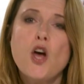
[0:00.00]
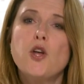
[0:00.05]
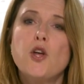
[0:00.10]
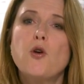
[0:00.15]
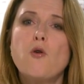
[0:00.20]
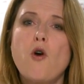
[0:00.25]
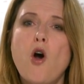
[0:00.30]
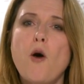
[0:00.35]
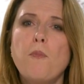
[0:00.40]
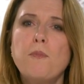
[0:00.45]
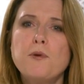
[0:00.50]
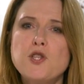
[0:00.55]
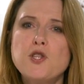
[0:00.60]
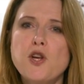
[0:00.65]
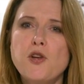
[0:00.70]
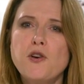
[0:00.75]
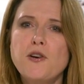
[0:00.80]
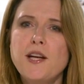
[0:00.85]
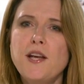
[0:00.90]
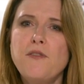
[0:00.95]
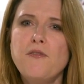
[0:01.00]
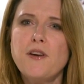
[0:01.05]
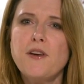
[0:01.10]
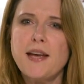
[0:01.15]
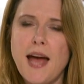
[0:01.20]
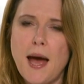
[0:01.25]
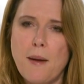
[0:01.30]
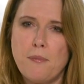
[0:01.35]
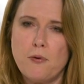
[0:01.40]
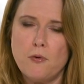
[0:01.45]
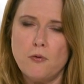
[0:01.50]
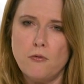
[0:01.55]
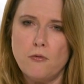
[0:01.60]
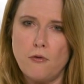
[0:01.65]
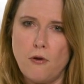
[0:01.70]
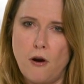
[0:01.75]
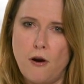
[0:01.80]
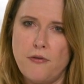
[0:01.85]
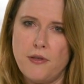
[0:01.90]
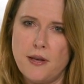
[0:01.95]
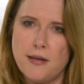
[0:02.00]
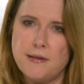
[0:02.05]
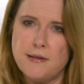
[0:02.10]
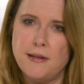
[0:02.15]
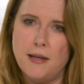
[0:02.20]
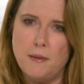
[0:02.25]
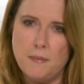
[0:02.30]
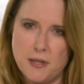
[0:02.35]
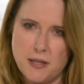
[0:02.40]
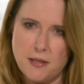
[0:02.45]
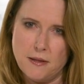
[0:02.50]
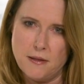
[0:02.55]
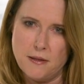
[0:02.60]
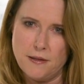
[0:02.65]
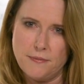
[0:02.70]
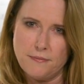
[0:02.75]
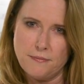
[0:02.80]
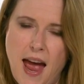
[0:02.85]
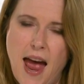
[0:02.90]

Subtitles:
your opportunity for capital growth is limited.